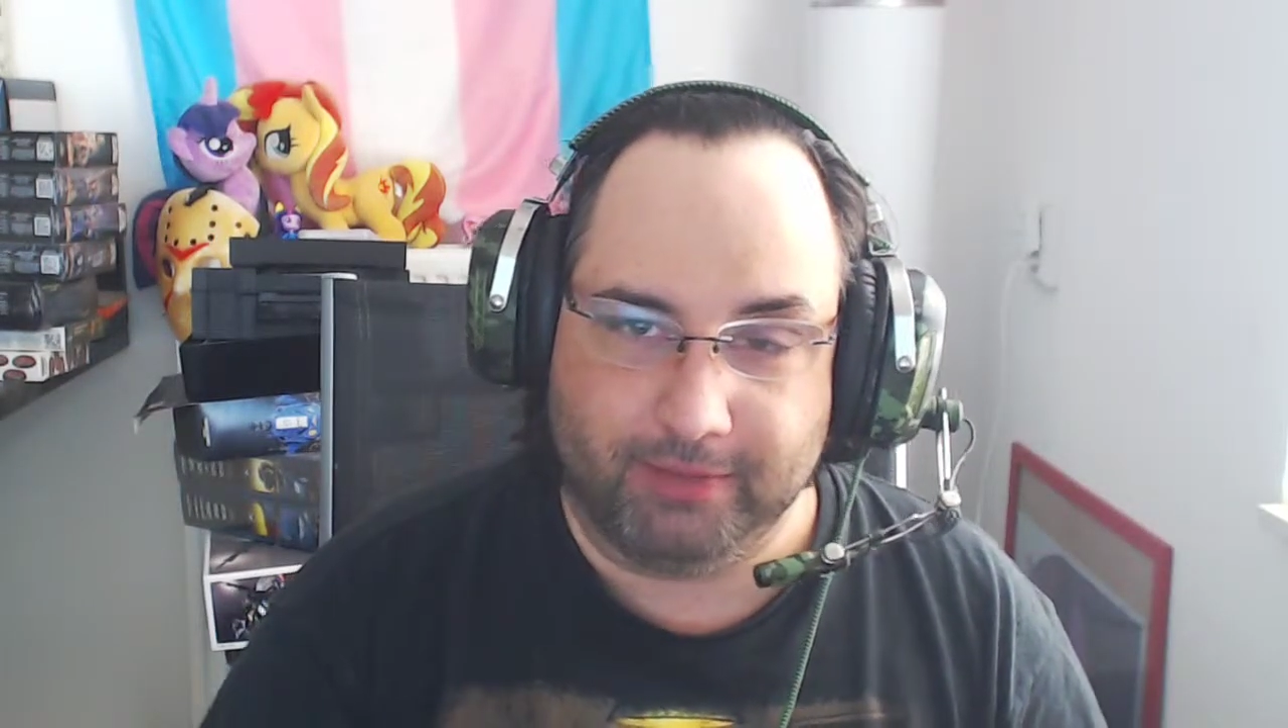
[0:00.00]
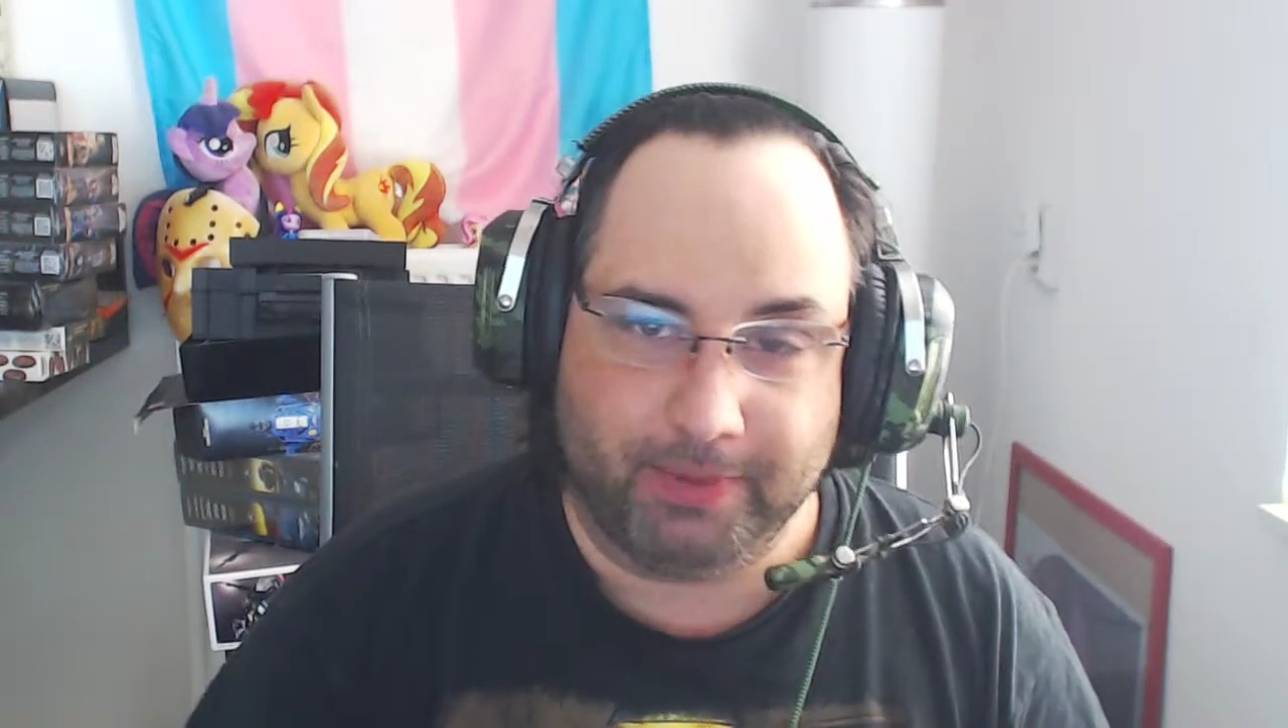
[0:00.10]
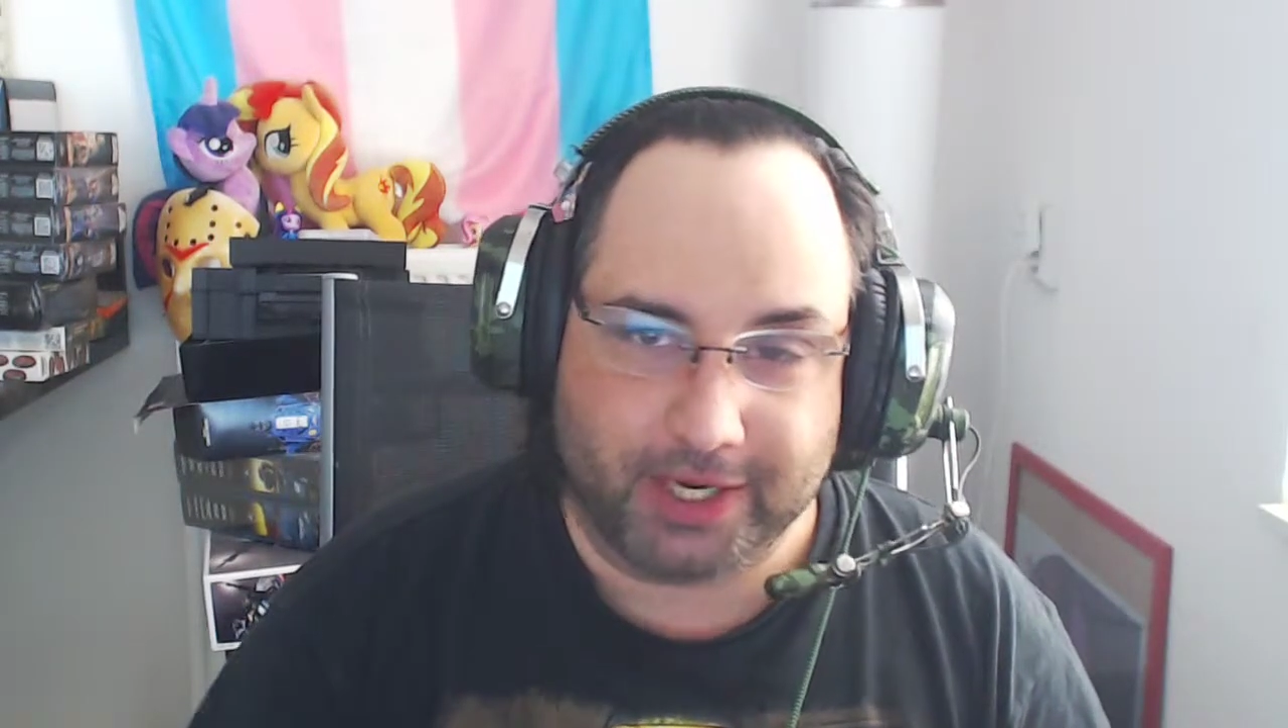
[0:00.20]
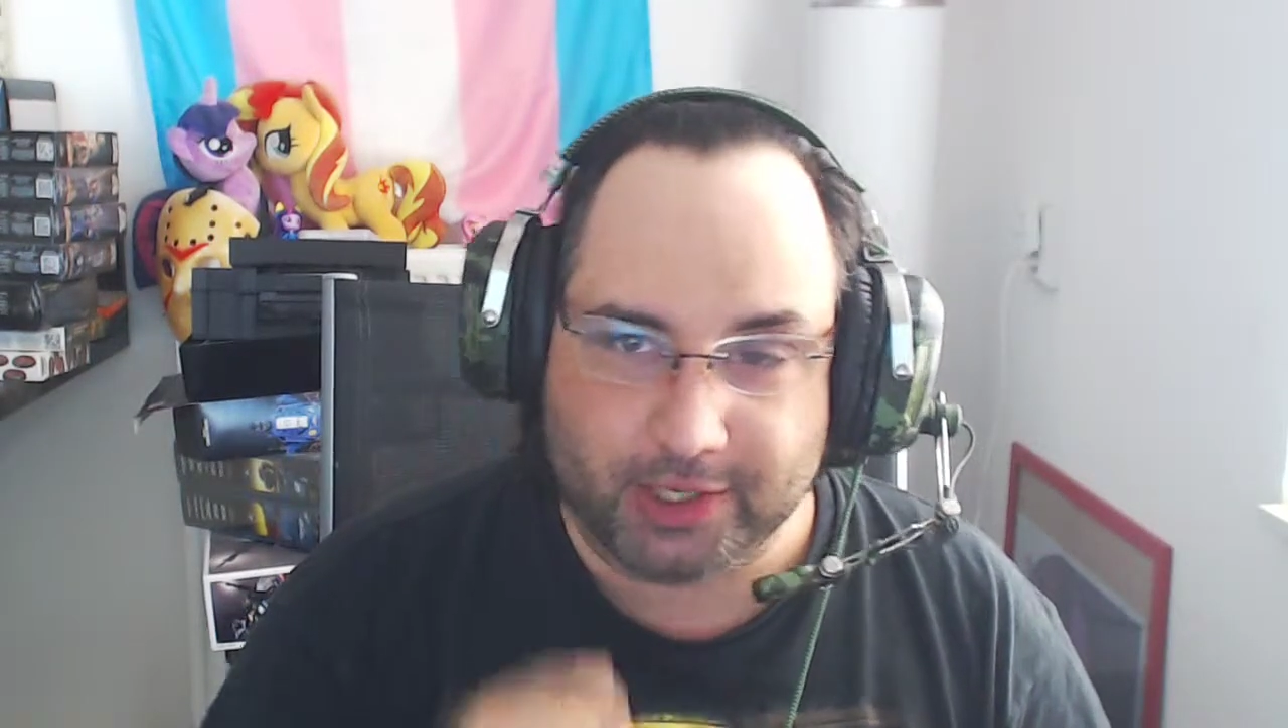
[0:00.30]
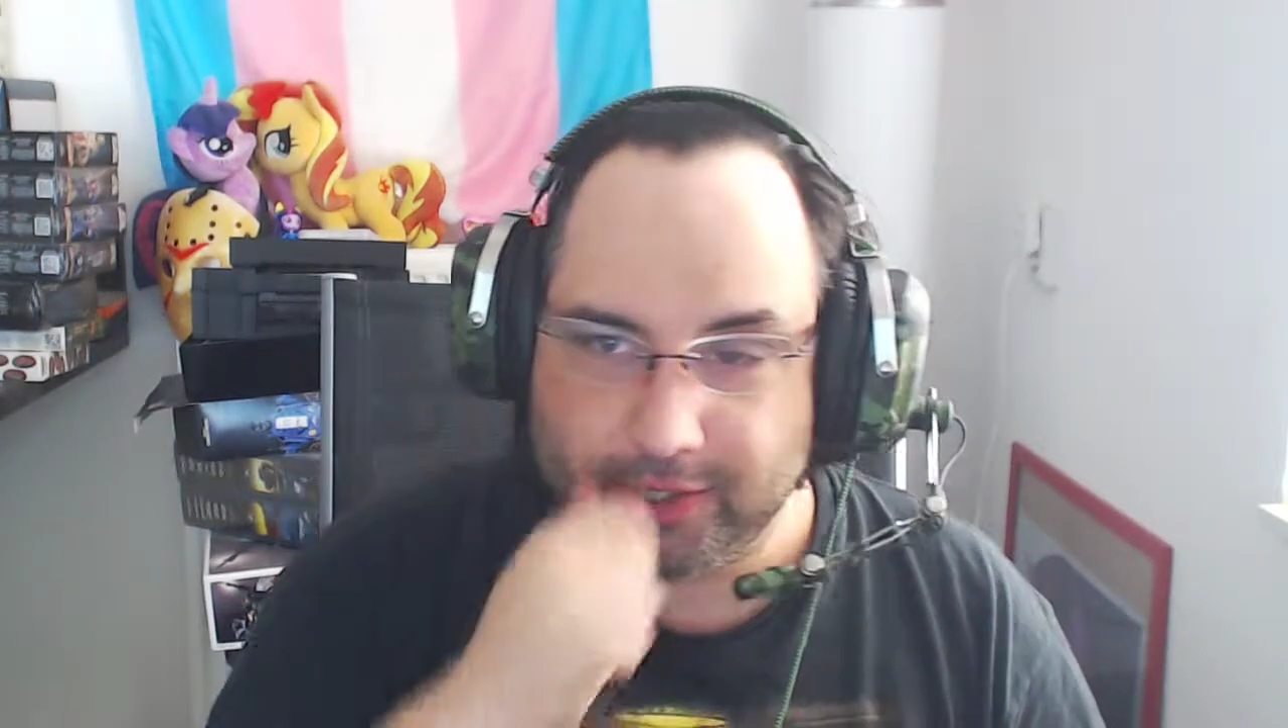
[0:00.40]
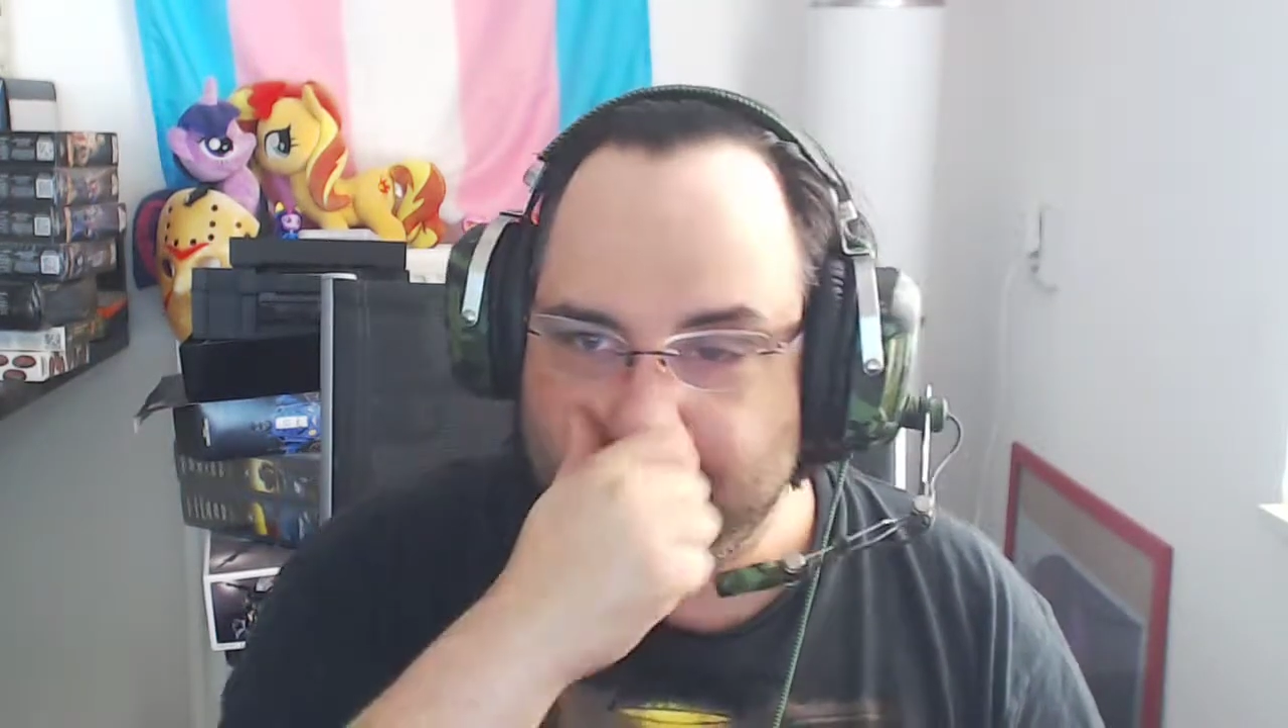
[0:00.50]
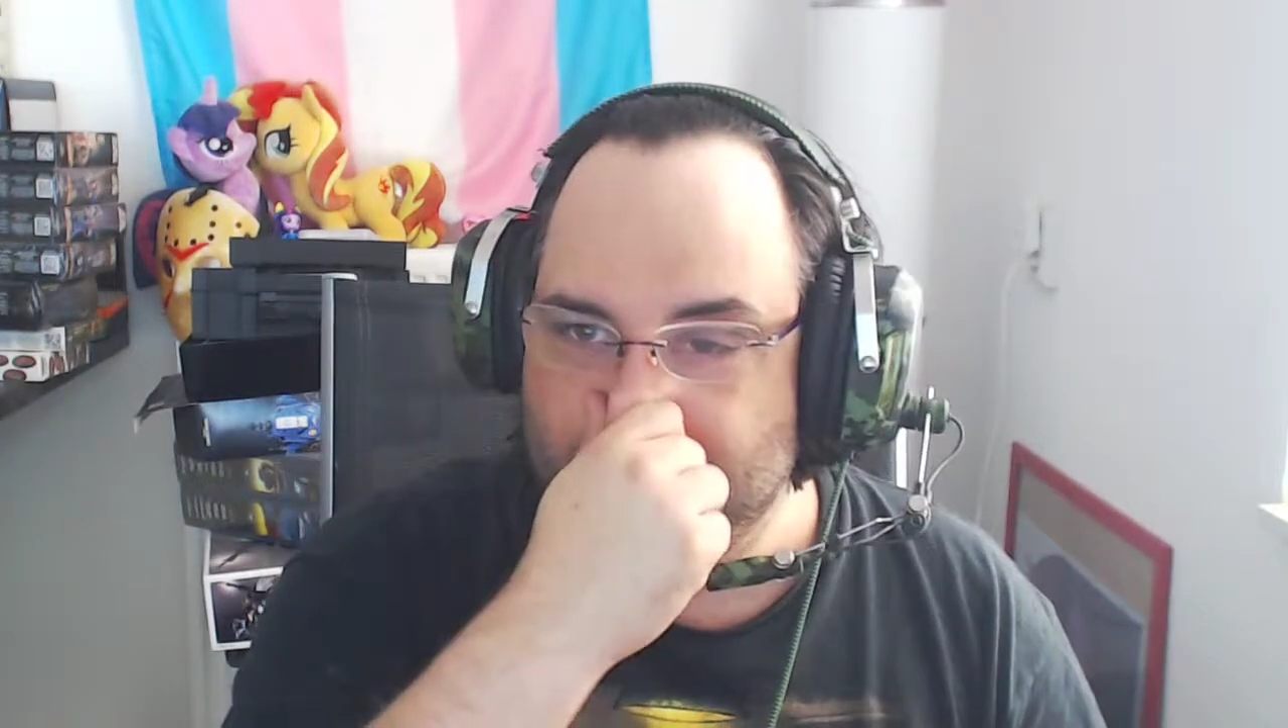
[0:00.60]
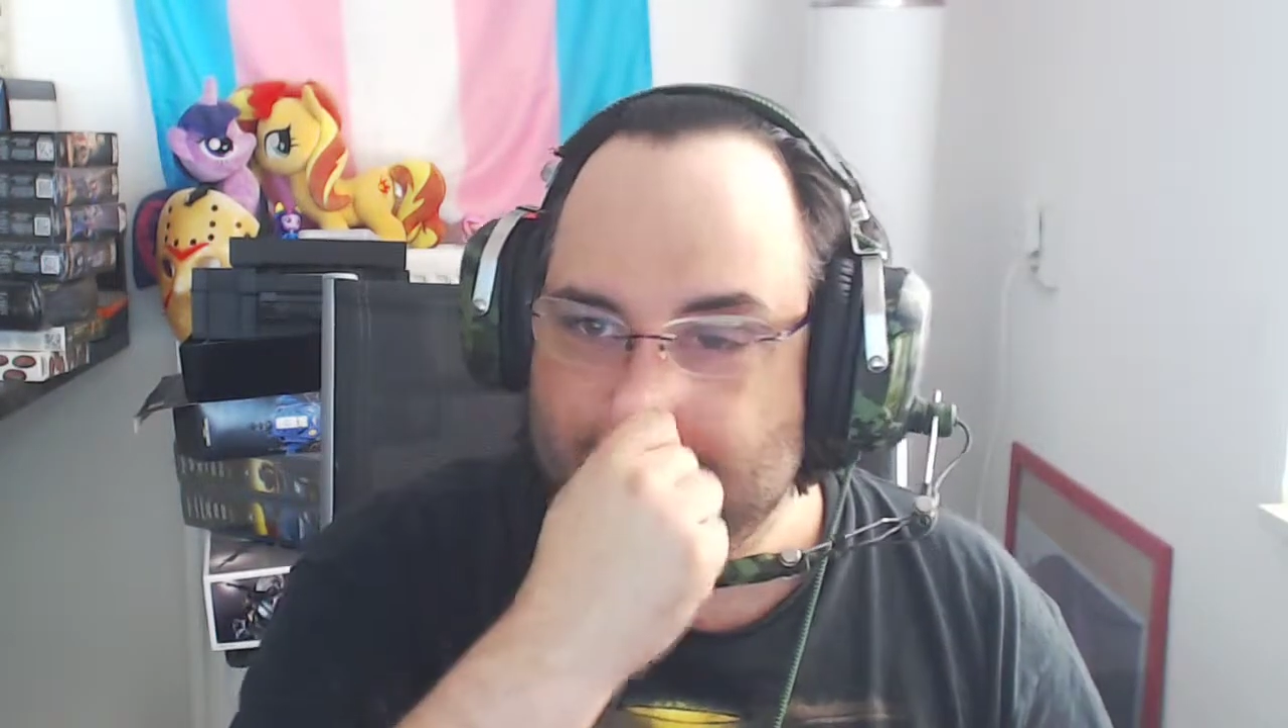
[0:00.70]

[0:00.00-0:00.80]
pictures.